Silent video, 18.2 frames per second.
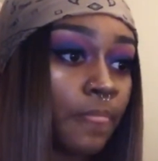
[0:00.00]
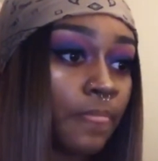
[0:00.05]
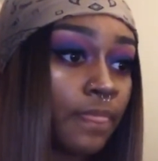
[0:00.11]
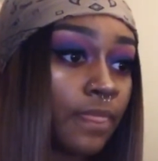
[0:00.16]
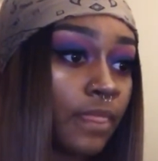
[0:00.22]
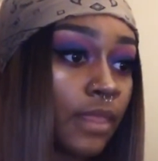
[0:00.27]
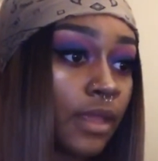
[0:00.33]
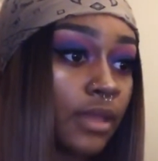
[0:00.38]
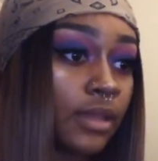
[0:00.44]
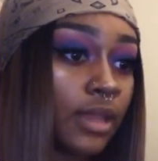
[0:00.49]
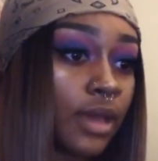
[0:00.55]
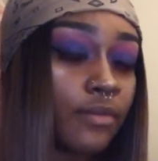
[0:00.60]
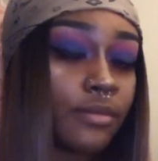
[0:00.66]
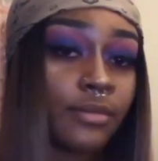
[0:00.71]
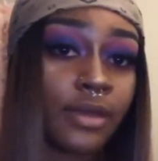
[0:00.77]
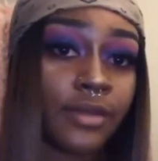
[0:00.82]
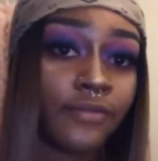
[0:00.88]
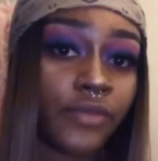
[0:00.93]
a lot with
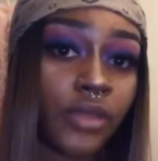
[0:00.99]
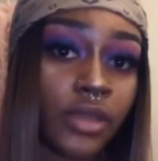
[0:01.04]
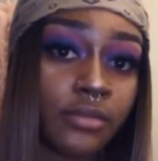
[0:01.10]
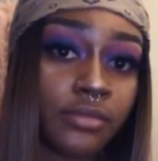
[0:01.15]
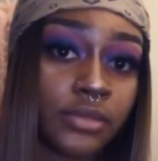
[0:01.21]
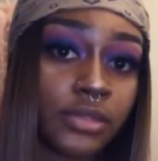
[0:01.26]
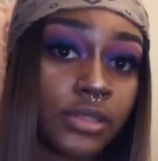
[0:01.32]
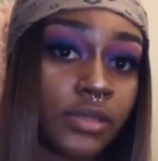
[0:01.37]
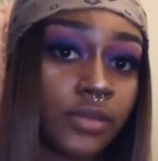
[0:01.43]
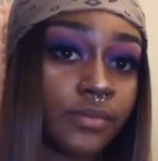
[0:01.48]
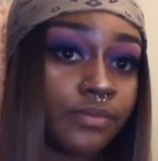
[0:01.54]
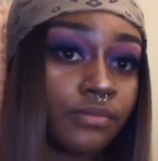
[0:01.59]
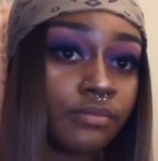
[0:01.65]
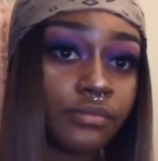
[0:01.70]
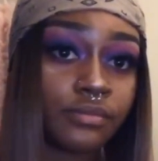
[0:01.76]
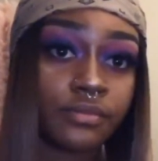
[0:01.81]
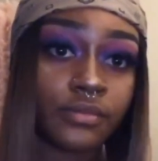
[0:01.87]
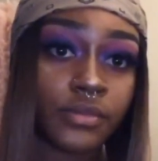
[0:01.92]
my family
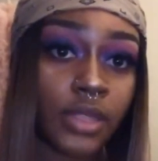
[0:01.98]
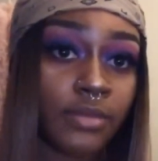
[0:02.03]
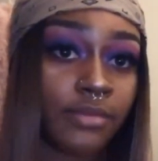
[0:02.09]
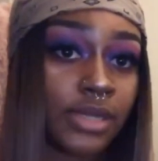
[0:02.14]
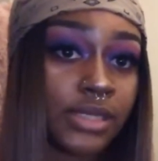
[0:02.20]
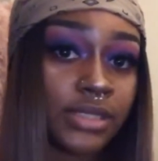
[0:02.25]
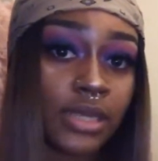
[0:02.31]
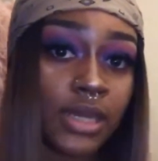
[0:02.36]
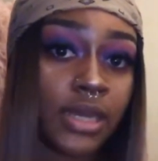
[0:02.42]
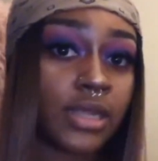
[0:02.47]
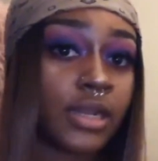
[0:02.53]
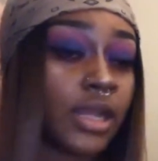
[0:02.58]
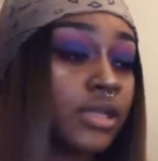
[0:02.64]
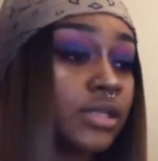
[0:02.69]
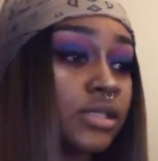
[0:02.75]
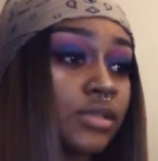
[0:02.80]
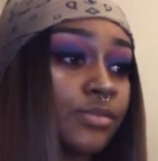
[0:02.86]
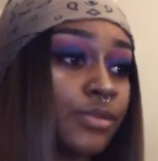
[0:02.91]
and my dad. I
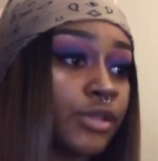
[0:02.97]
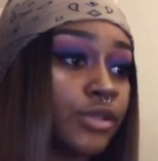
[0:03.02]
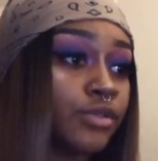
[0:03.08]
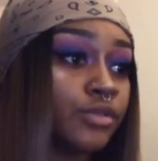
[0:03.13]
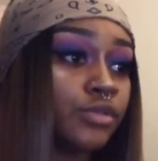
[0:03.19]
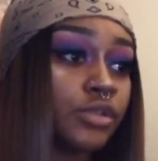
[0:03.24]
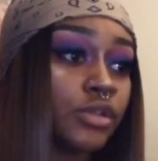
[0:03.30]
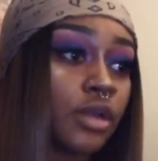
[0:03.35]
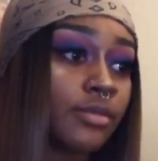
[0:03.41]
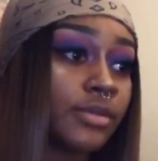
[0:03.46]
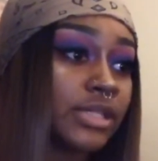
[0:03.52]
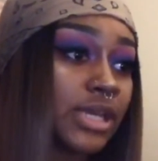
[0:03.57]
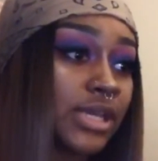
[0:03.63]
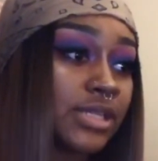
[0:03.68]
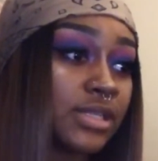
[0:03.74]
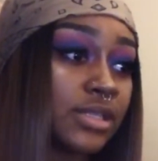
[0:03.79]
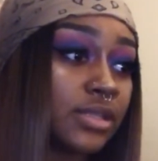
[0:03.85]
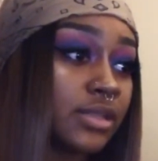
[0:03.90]
just been through
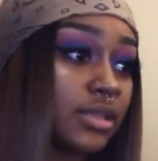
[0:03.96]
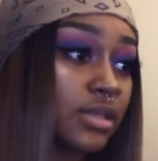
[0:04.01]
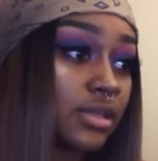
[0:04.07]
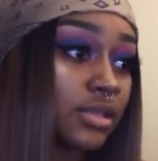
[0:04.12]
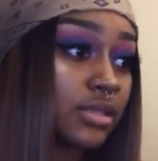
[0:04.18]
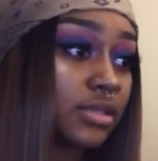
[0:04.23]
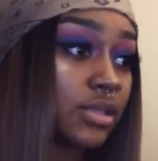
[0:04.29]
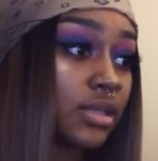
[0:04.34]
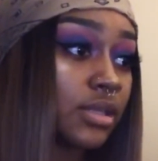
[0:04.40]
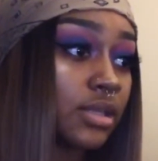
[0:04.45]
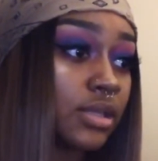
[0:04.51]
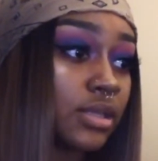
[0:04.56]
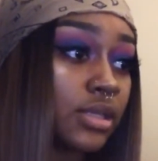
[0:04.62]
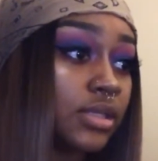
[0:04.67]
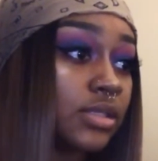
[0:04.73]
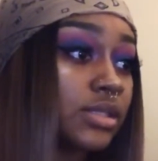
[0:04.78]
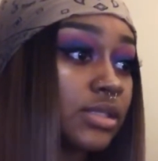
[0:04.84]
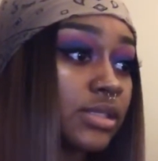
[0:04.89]
traumatizing things, and then
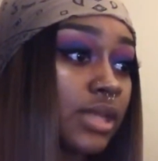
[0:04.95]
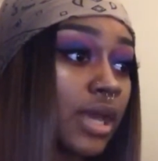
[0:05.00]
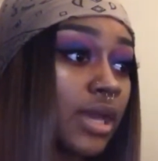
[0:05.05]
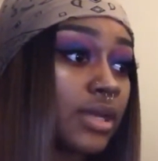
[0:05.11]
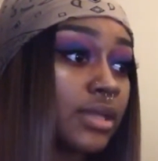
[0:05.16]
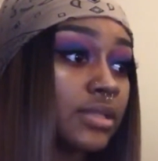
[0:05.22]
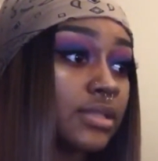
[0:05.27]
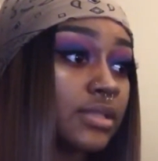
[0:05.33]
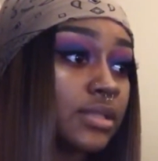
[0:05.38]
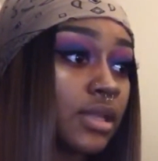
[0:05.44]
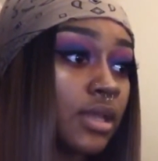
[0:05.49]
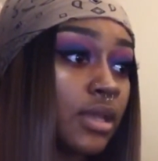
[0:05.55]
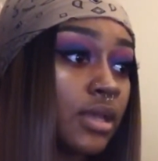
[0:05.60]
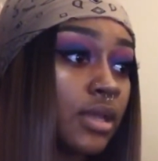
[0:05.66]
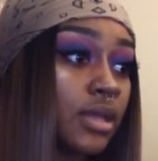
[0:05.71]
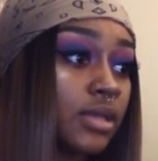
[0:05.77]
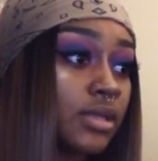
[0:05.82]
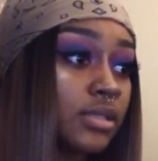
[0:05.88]
he decides
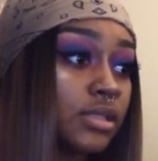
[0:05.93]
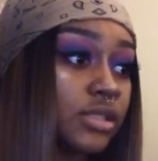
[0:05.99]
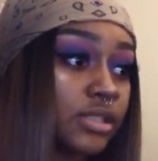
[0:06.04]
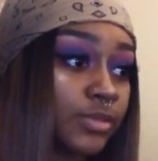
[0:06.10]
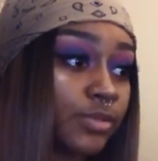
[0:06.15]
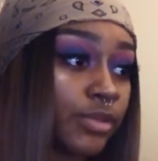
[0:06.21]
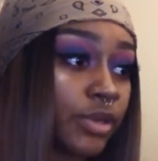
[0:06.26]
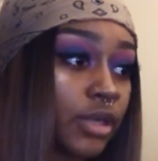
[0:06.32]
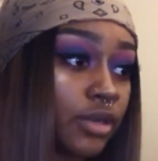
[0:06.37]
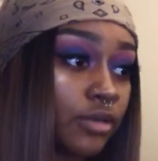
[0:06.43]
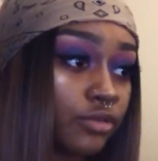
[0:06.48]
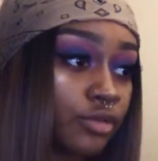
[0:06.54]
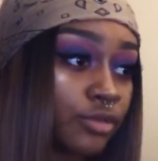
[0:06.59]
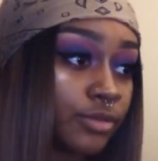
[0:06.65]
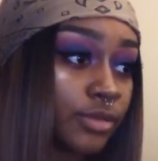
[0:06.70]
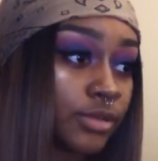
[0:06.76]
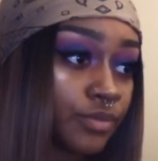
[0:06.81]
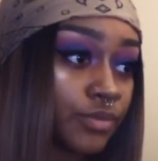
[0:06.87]
to spread a
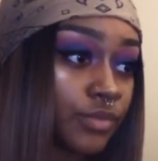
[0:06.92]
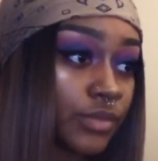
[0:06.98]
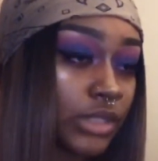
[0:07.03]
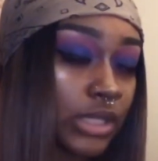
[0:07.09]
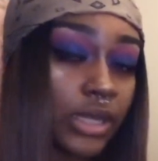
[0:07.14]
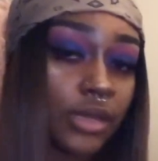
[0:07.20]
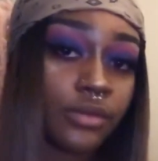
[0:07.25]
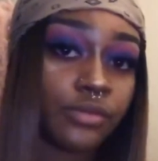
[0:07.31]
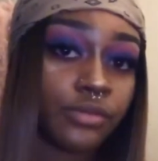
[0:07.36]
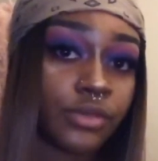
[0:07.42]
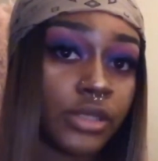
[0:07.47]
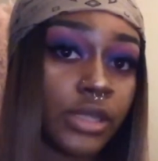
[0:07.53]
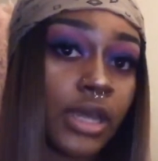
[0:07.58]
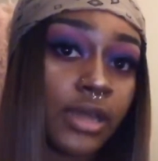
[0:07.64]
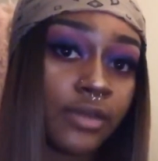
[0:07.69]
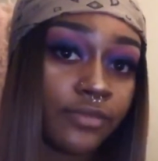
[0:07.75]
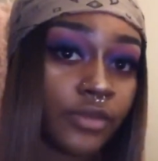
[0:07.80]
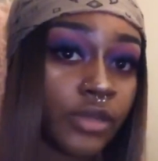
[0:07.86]
rumor that we
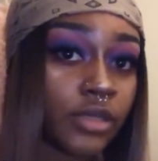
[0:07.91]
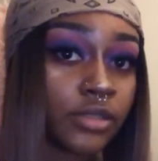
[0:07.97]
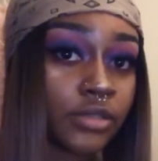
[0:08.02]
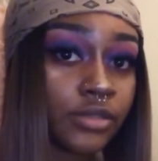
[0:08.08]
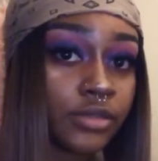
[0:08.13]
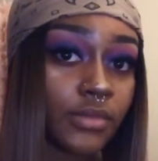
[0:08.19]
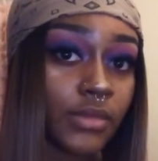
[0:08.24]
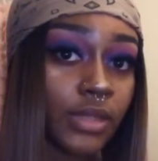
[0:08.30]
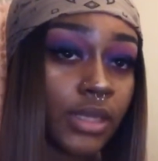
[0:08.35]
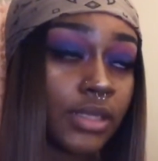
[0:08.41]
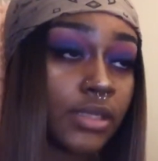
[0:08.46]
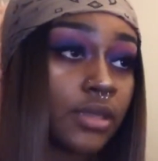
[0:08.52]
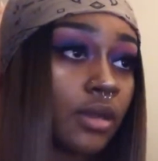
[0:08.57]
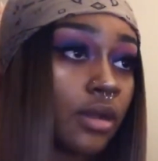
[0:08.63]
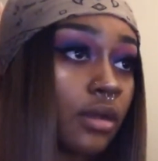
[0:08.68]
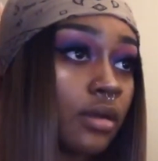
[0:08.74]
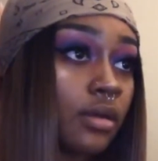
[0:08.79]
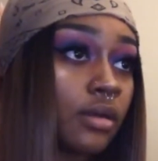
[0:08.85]
have fucked. And
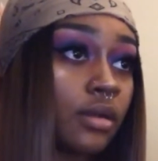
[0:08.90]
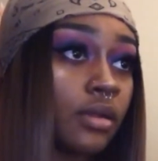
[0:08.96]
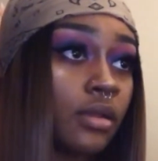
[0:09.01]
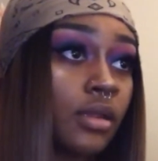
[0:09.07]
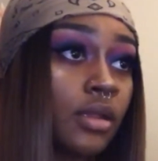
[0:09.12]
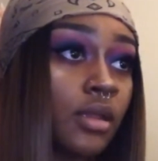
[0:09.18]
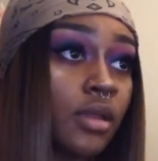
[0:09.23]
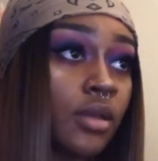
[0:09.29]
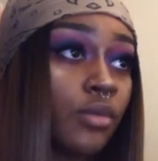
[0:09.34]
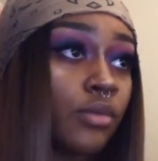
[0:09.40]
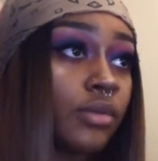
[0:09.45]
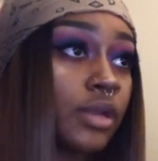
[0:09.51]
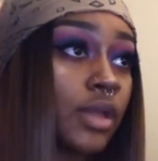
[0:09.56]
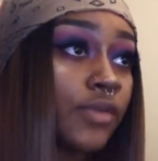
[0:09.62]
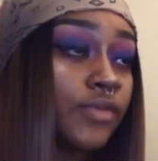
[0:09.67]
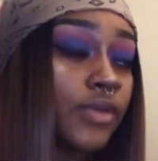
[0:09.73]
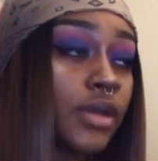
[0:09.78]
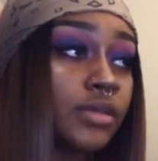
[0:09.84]
y'all, when I
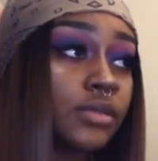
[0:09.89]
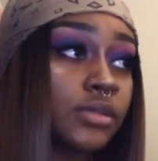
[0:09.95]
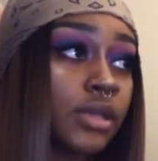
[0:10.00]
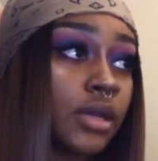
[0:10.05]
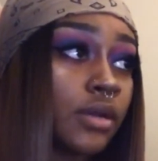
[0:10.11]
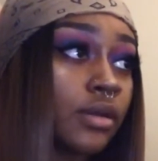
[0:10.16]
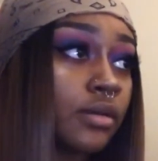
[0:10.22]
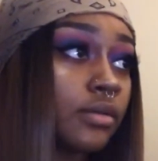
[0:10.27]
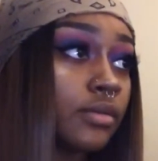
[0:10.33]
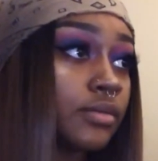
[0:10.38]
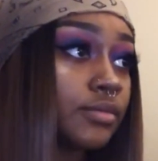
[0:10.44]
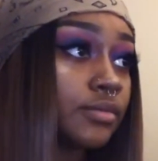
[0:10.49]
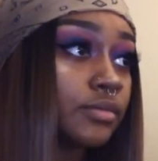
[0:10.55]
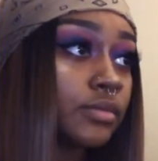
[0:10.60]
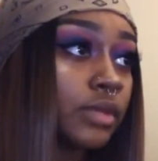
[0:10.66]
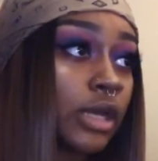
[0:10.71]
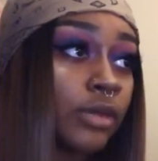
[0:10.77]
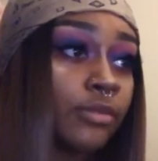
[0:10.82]
found out,
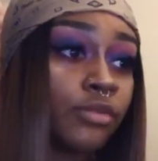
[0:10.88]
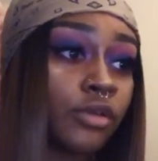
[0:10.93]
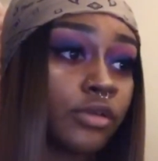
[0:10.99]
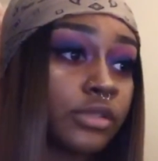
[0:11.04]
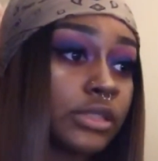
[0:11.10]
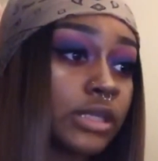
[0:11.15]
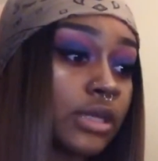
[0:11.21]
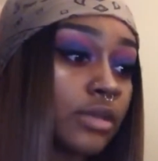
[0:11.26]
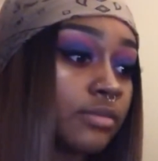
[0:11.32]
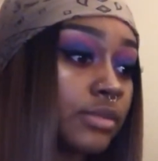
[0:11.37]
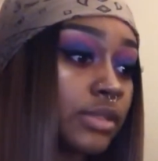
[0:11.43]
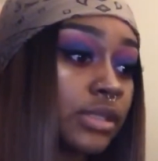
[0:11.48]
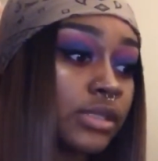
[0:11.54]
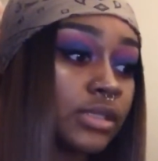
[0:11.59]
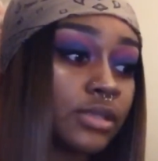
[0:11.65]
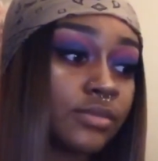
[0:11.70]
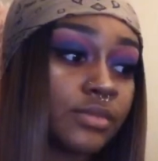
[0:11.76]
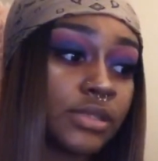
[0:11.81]
I broke down,
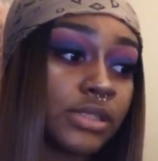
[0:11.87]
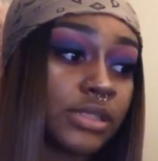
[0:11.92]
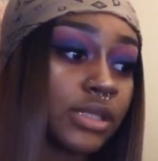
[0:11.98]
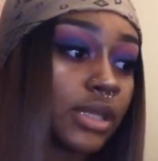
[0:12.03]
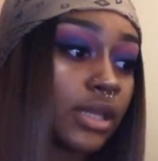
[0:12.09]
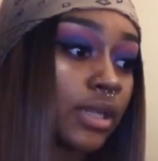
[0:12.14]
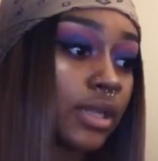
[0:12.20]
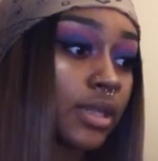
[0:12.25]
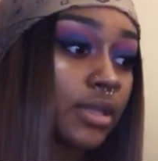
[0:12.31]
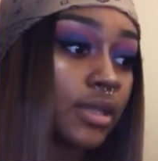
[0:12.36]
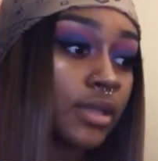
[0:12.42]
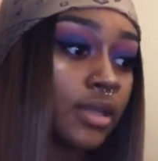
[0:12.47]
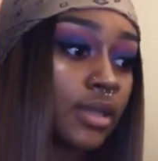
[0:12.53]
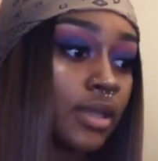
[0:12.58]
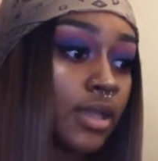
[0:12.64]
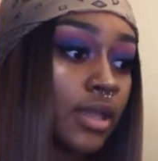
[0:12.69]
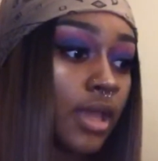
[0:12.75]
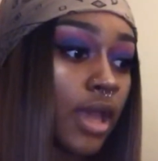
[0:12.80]
because I'm just like,
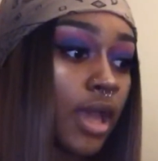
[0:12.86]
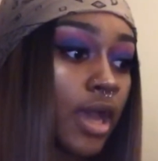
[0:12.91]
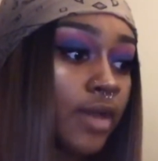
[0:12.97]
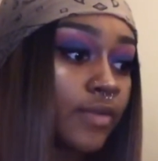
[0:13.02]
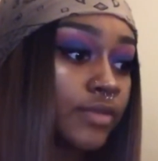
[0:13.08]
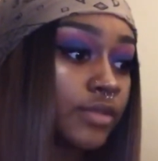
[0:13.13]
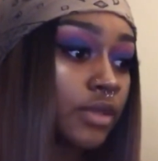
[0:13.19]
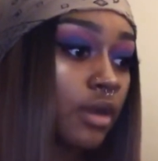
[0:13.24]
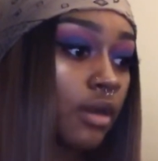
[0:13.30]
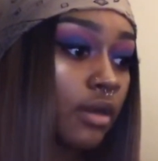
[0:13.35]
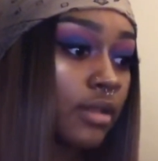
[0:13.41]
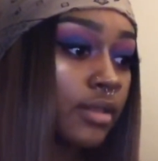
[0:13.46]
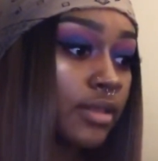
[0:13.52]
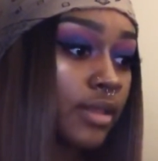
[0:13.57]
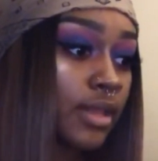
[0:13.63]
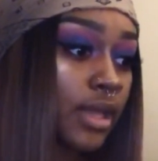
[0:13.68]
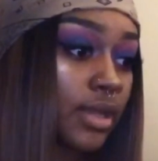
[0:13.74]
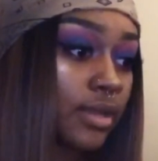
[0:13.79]
after all
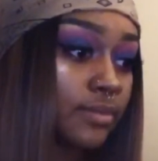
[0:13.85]
that